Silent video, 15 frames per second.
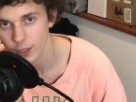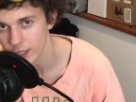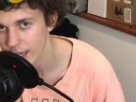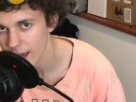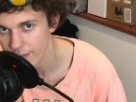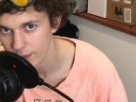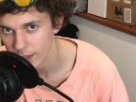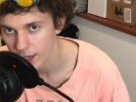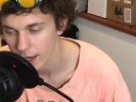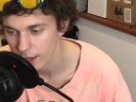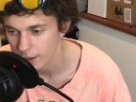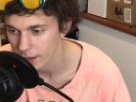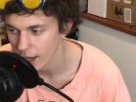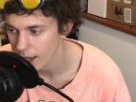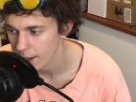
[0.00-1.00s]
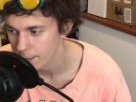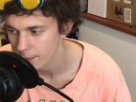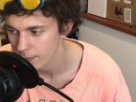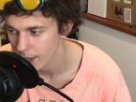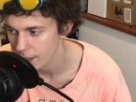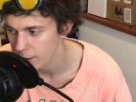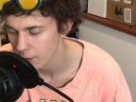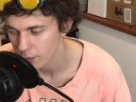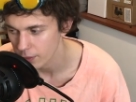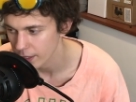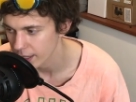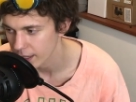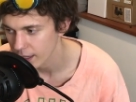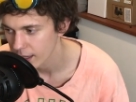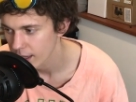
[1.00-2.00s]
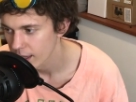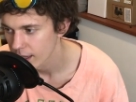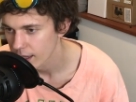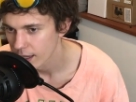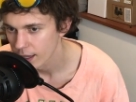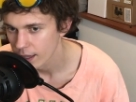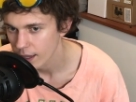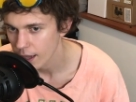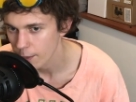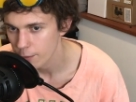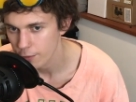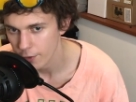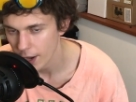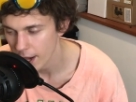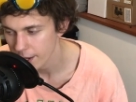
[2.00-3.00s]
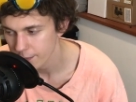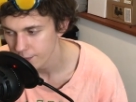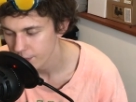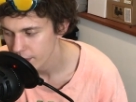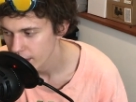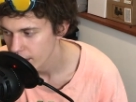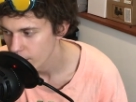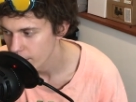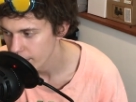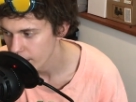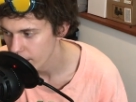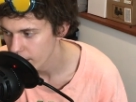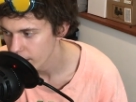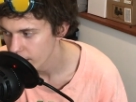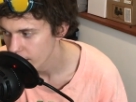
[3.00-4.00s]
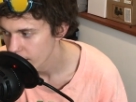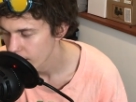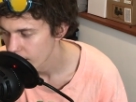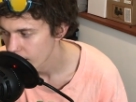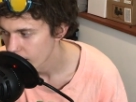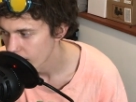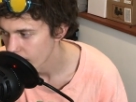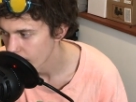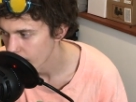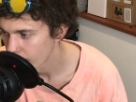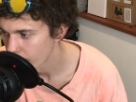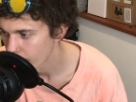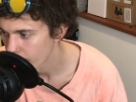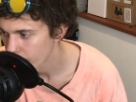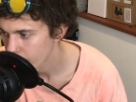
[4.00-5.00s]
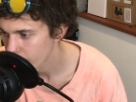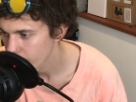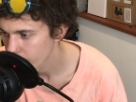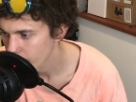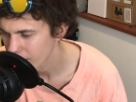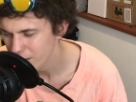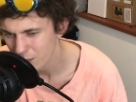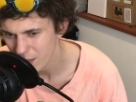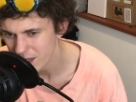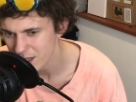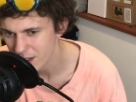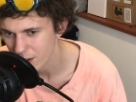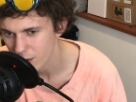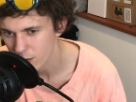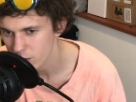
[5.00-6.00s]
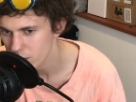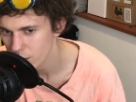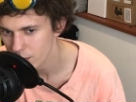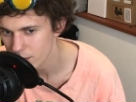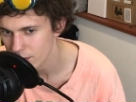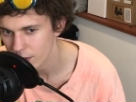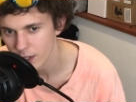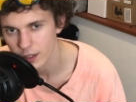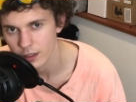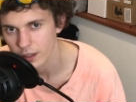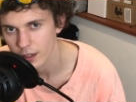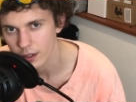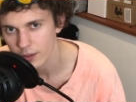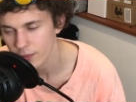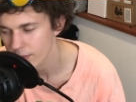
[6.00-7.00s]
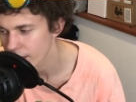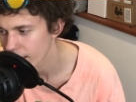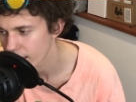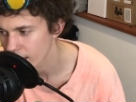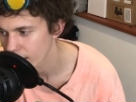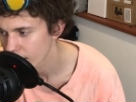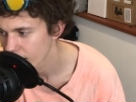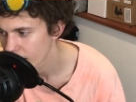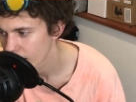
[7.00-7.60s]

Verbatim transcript: really having. I I'm I don't like. I'm fine without it. Um. But I do miss it though. It was so much fun, you know? Like,